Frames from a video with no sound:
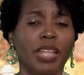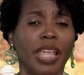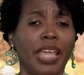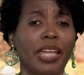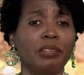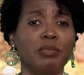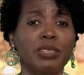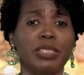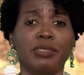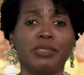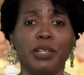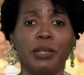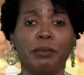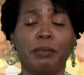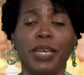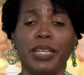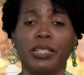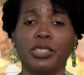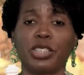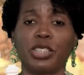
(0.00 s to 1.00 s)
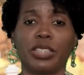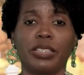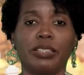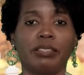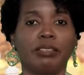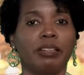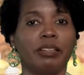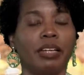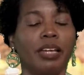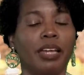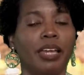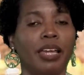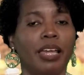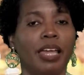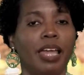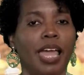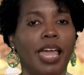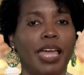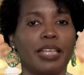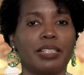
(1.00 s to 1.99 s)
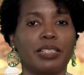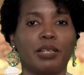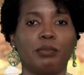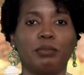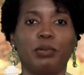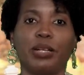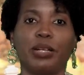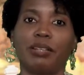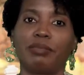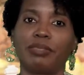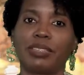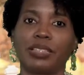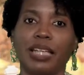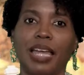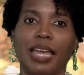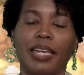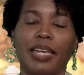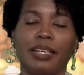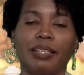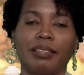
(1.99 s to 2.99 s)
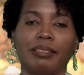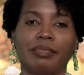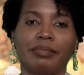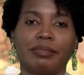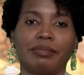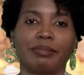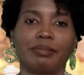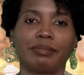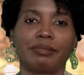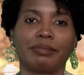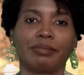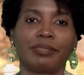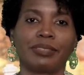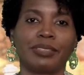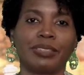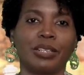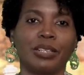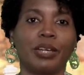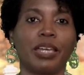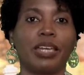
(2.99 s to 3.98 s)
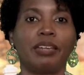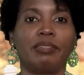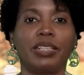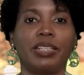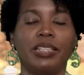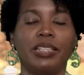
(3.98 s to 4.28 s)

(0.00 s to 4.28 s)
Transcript: Hannah was very patient. At some point I was like, okay, if